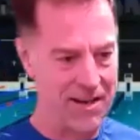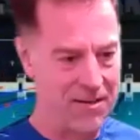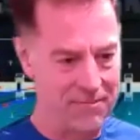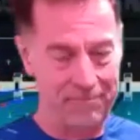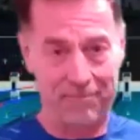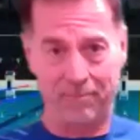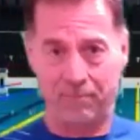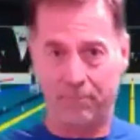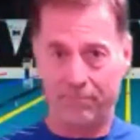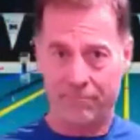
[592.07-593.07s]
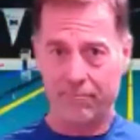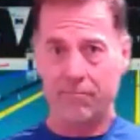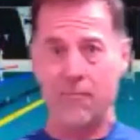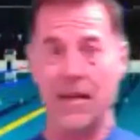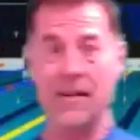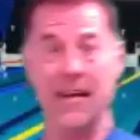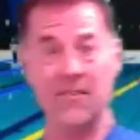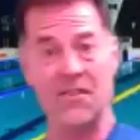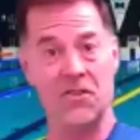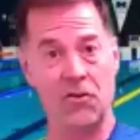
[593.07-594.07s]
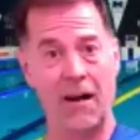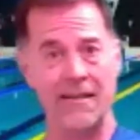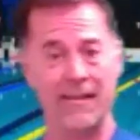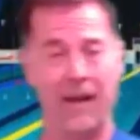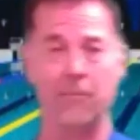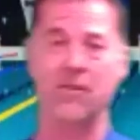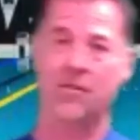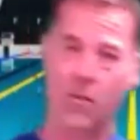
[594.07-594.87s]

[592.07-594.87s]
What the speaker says: it out. Next is triceps.